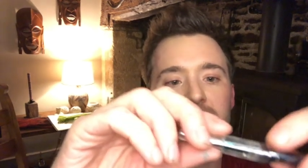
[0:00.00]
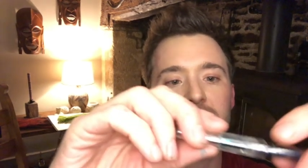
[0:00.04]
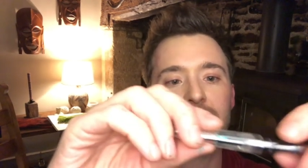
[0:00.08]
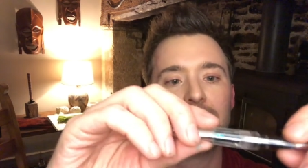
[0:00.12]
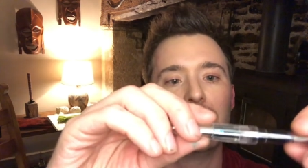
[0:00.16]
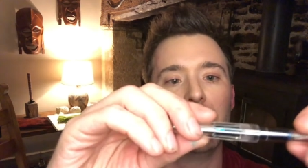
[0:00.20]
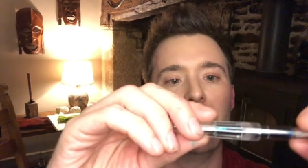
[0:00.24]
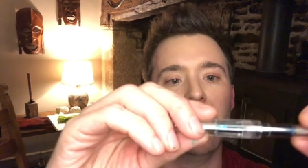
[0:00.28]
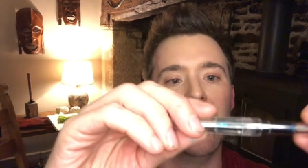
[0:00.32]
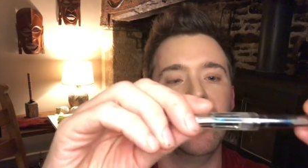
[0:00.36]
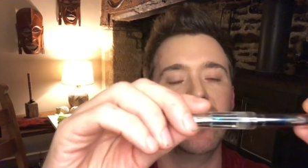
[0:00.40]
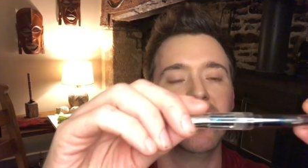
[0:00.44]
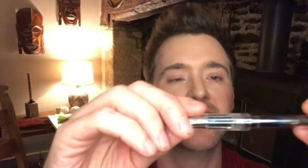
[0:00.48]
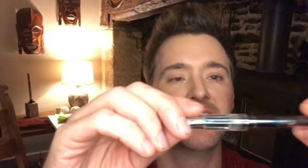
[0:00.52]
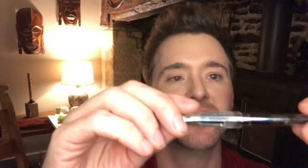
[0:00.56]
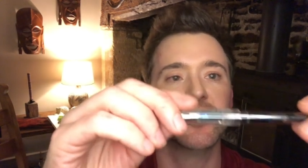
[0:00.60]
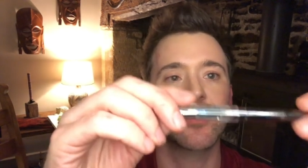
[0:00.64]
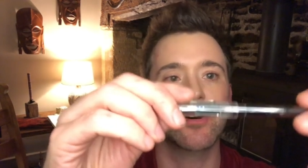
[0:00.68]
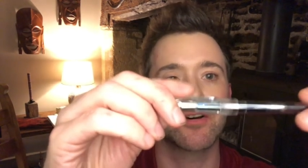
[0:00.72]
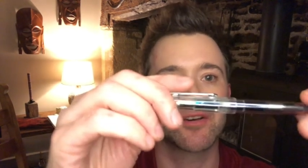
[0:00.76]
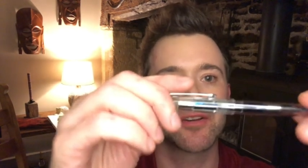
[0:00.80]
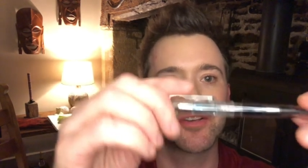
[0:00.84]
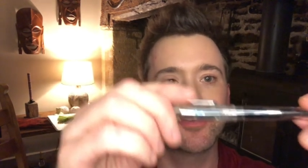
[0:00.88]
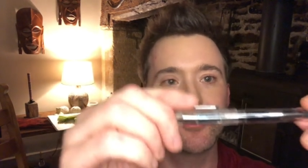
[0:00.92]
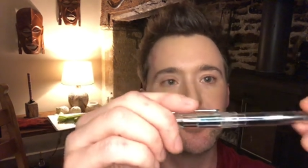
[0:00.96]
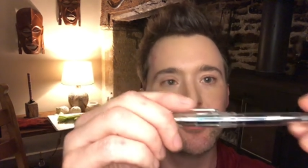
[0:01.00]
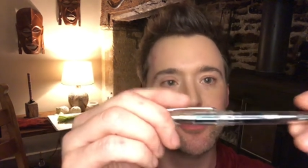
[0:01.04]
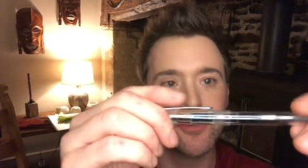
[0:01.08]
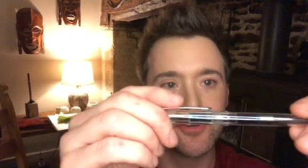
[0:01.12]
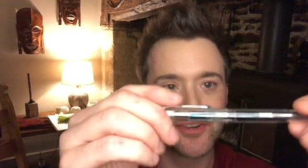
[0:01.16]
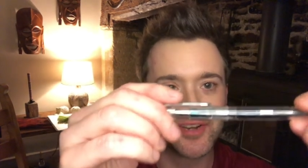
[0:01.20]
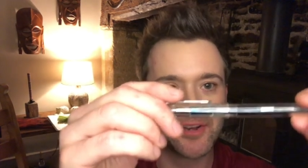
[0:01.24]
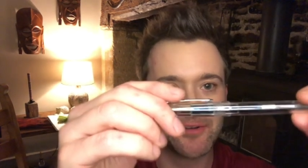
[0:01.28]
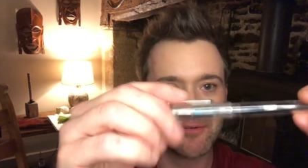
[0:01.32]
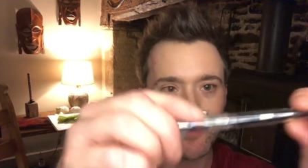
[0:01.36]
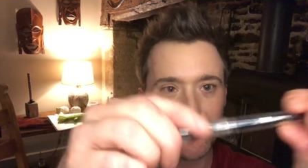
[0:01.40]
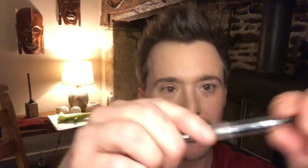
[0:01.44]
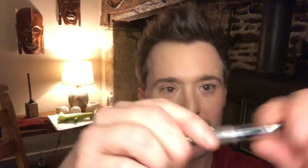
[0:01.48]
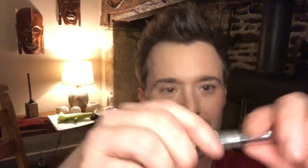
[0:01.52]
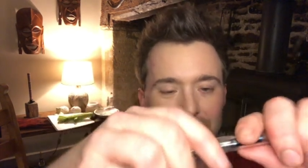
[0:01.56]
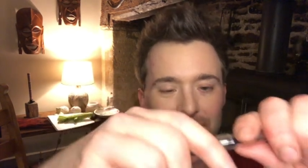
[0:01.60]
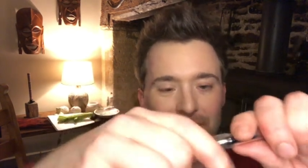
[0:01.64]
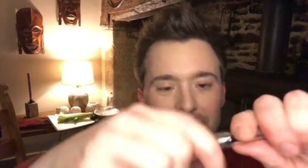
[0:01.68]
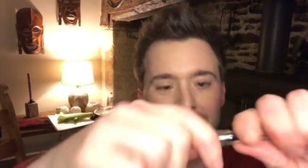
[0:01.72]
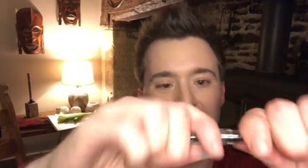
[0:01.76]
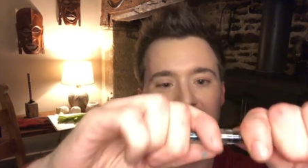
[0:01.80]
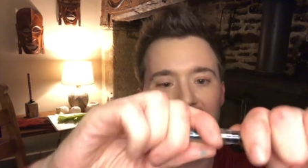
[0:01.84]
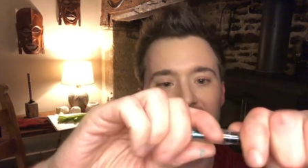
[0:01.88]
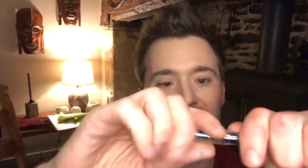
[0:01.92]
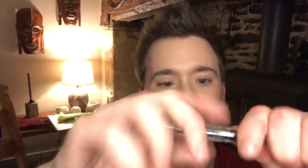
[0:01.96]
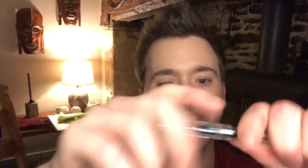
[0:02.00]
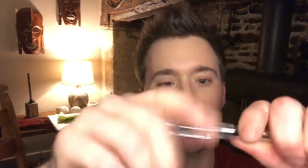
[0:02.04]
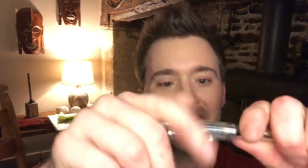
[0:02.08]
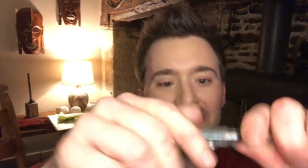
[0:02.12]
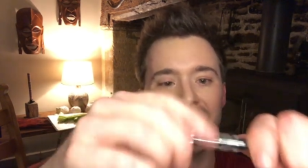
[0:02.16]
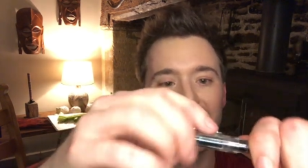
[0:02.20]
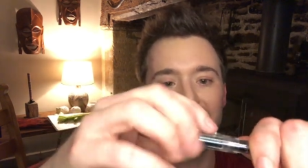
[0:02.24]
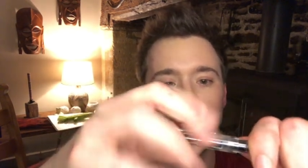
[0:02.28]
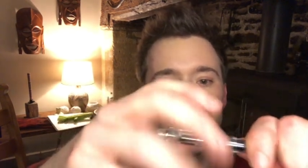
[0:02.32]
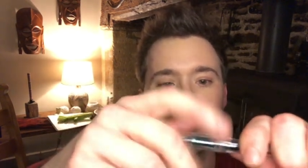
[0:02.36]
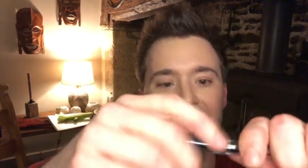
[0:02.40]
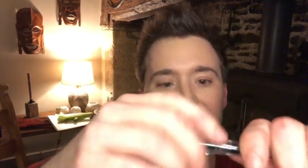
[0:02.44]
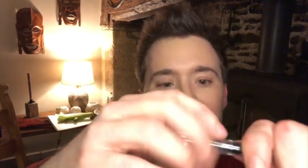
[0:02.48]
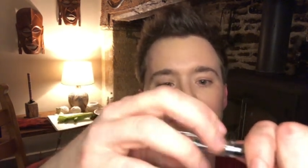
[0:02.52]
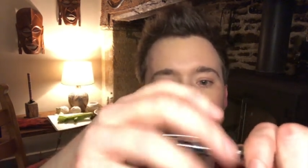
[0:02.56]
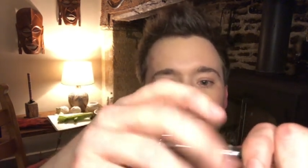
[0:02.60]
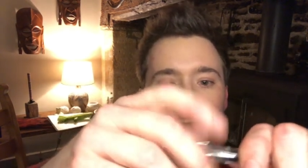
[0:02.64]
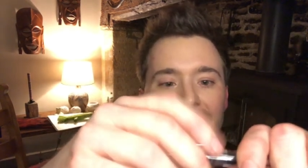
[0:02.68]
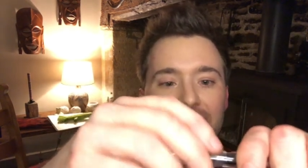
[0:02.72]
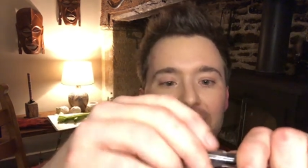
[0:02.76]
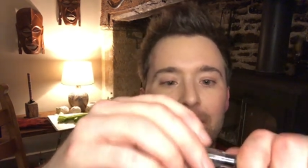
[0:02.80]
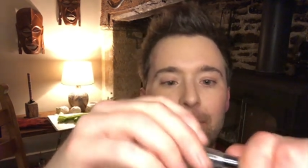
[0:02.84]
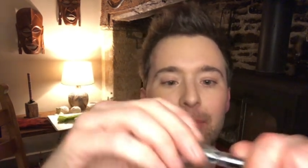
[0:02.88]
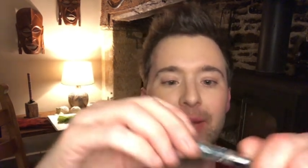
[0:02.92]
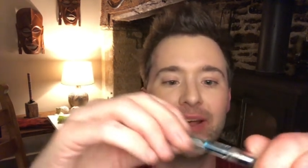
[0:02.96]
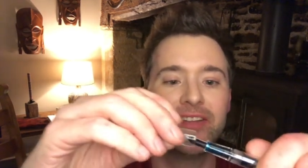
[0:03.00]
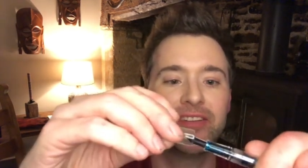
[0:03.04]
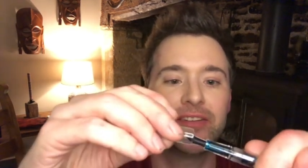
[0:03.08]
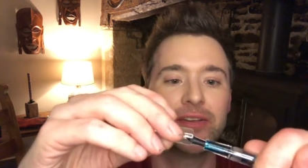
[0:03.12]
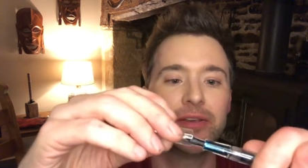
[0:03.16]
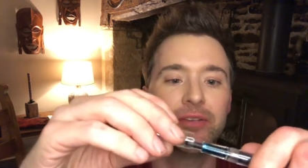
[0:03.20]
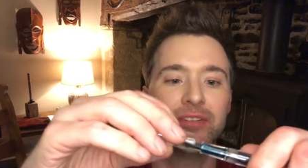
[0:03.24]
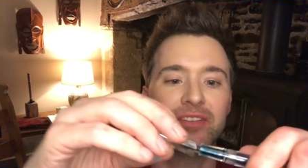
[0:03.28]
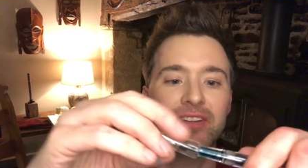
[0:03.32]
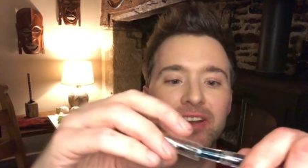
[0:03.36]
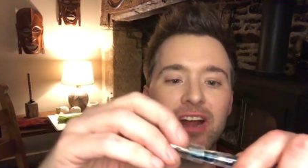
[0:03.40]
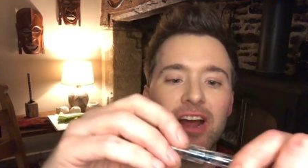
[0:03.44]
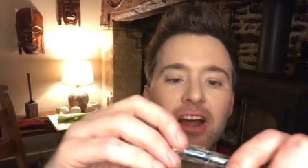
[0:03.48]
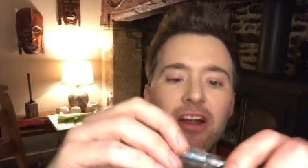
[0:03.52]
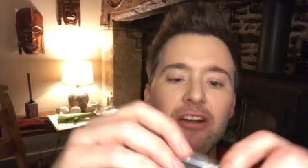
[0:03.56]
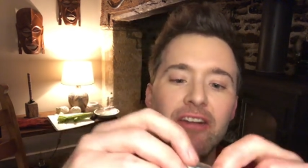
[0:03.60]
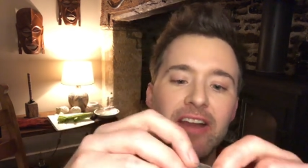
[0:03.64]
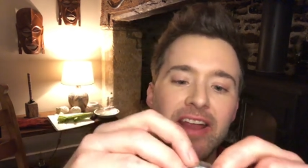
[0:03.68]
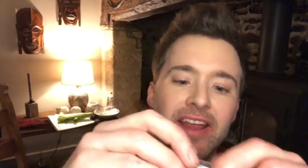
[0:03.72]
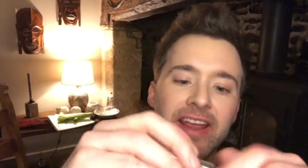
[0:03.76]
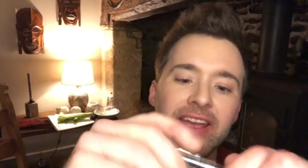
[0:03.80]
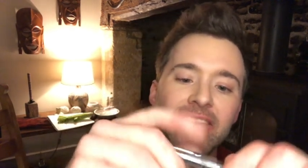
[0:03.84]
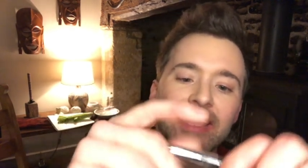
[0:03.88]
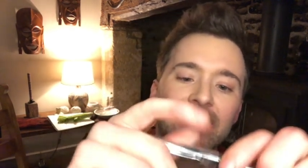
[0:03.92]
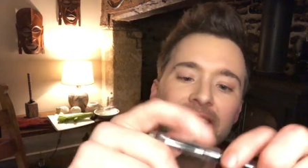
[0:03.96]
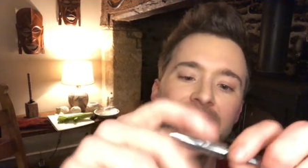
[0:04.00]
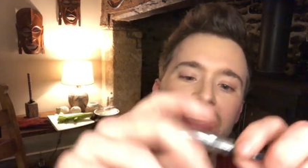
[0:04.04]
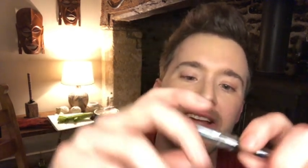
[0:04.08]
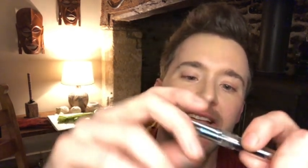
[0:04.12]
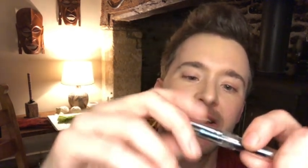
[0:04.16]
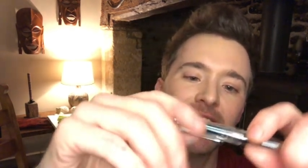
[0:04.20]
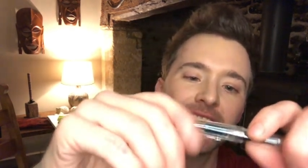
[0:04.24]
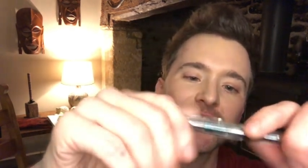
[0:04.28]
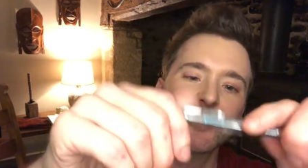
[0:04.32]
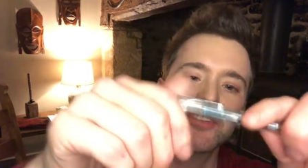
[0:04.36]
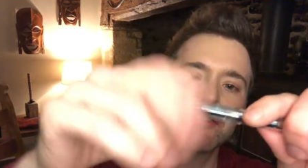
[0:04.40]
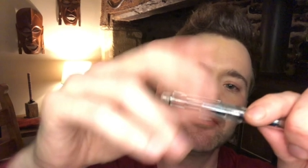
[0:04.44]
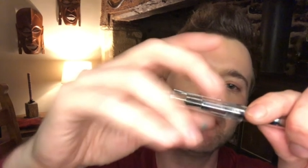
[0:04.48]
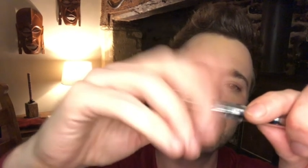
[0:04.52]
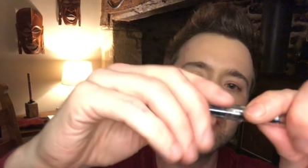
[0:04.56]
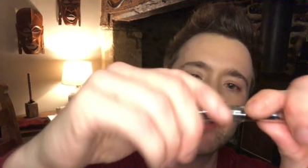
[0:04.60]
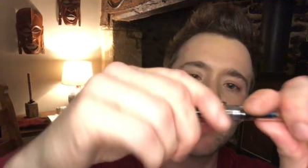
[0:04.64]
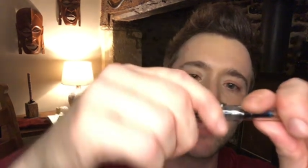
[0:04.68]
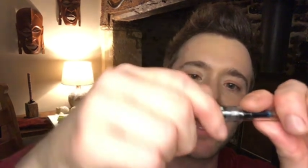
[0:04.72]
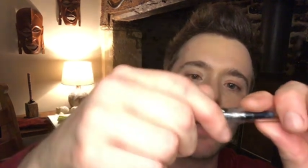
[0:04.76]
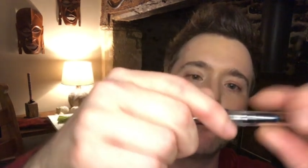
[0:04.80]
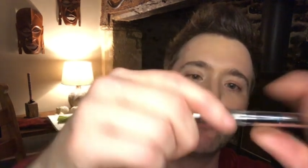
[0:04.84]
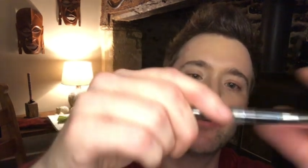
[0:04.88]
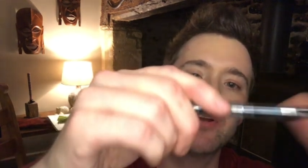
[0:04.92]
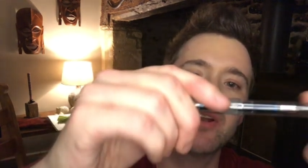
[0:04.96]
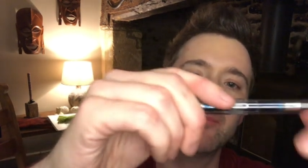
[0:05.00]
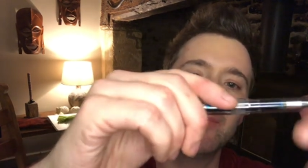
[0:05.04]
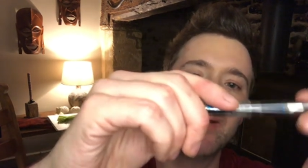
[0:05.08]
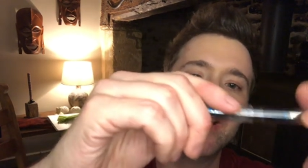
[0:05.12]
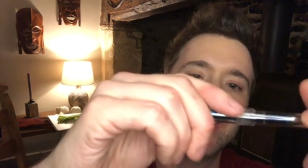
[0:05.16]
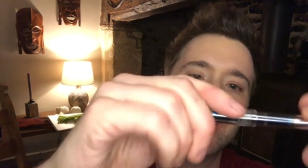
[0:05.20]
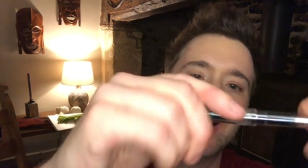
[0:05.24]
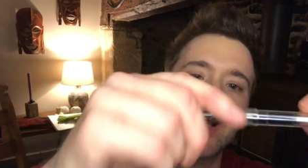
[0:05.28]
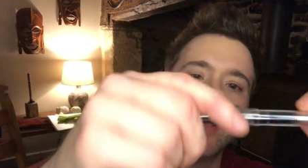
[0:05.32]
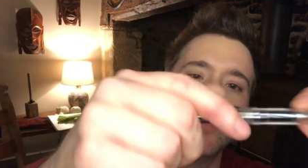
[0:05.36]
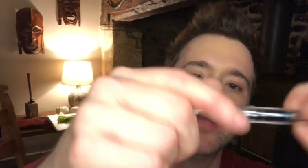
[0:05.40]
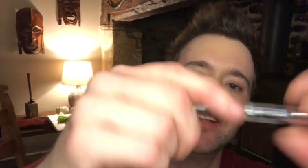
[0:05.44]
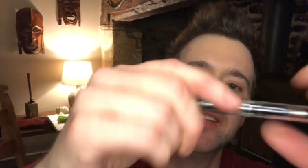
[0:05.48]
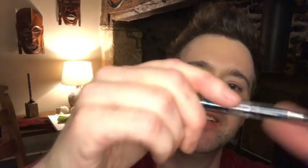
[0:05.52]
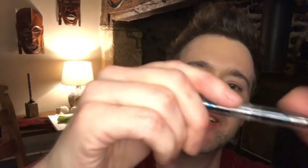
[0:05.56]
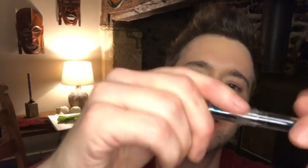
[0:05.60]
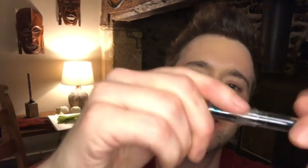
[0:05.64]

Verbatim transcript: well, it's not hugely reassuring and, and definitely not a pen to use in a hurry. The screw cap on a pen like this is